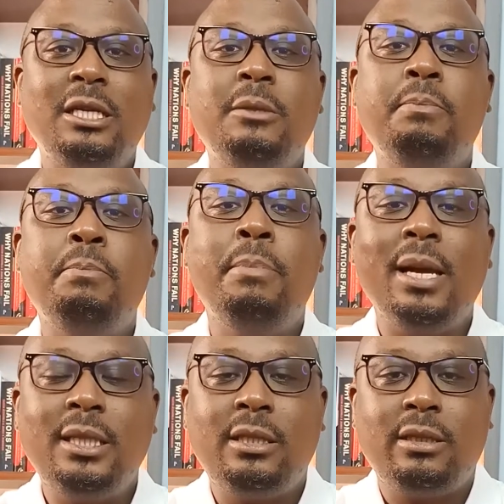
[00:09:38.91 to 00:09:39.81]
It's
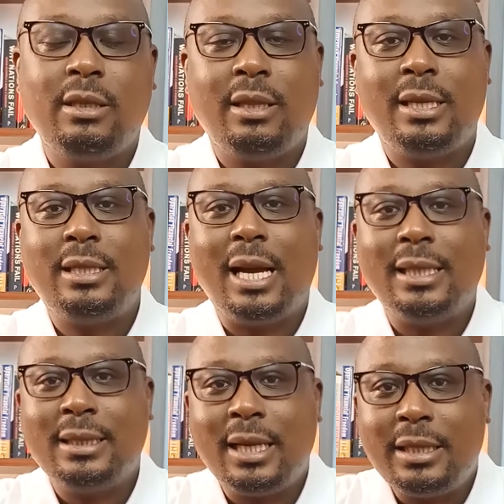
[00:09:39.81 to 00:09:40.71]
best that
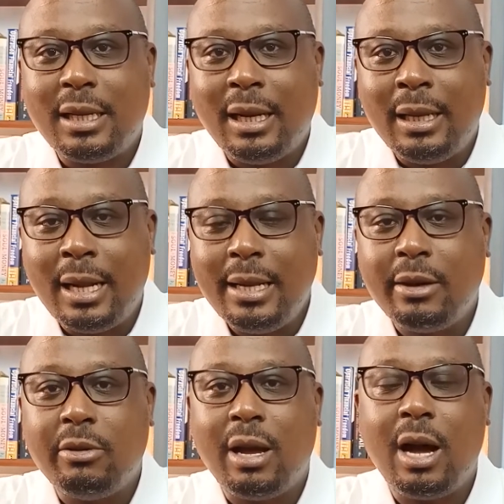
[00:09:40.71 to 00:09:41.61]
I start
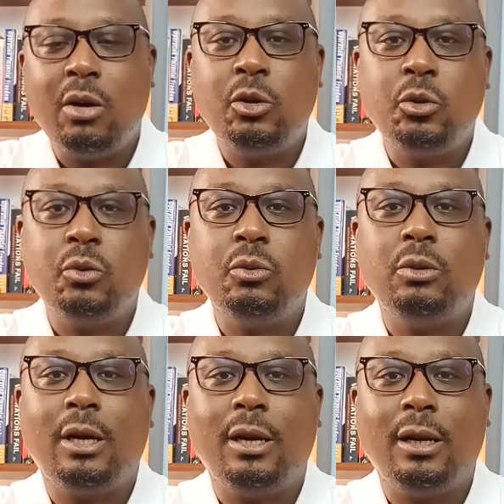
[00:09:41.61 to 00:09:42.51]
learning on how to
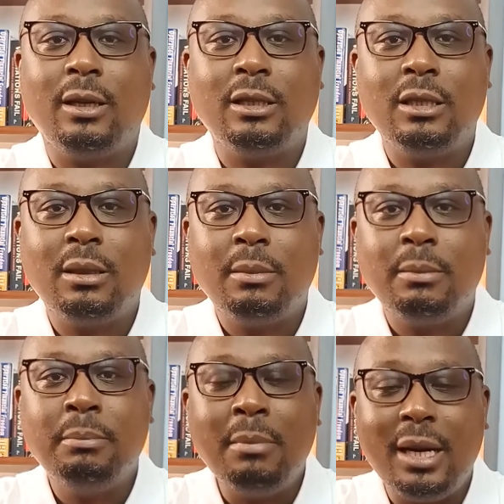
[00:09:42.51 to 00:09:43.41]

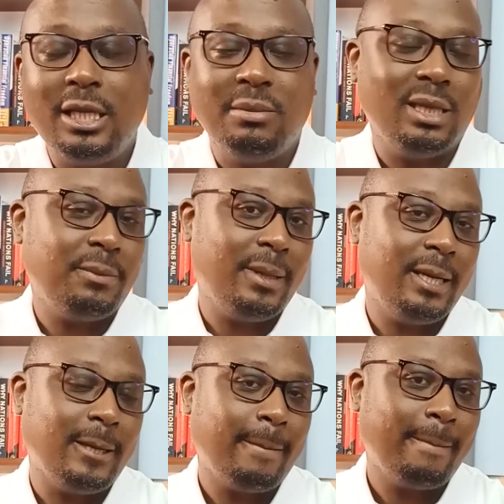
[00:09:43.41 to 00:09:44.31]
manage my
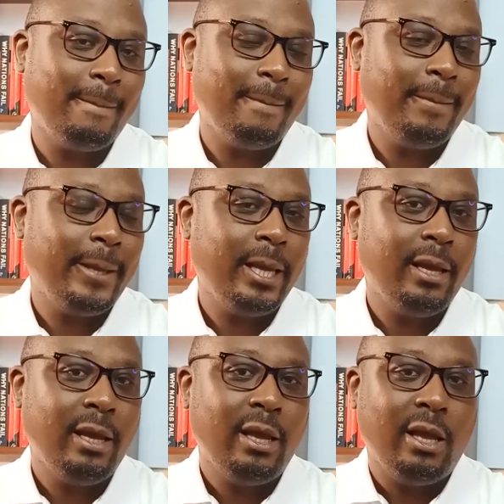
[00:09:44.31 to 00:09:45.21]
spending.
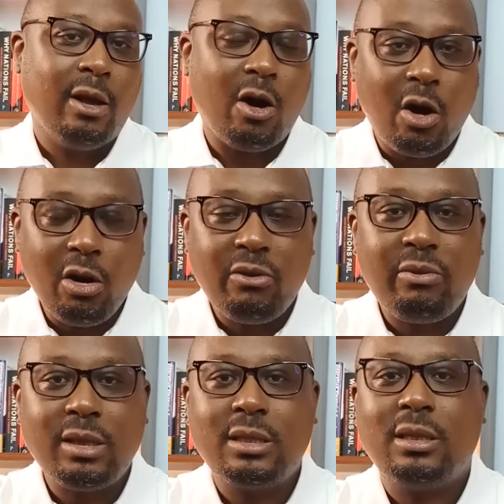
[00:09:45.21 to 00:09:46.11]
All
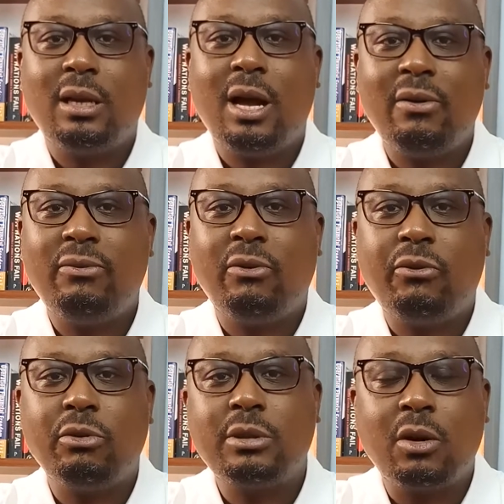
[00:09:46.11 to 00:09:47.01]
of us have,
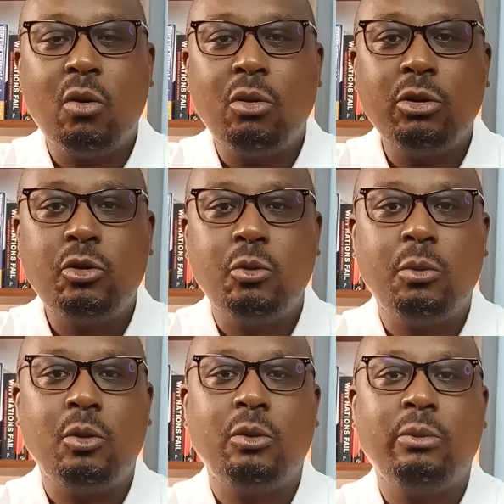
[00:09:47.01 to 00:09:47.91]
of course, a goal
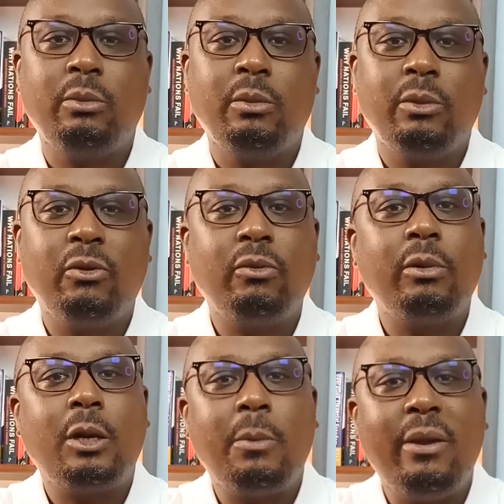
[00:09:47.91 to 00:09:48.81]
to
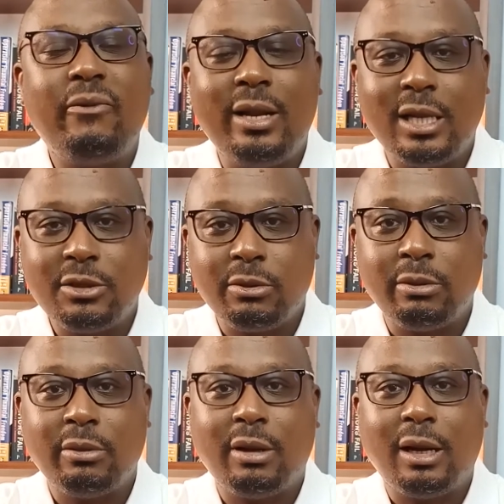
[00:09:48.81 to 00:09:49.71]
be
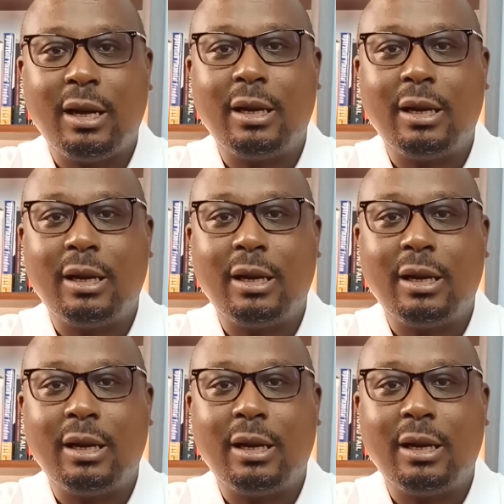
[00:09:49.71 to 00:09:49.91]
financially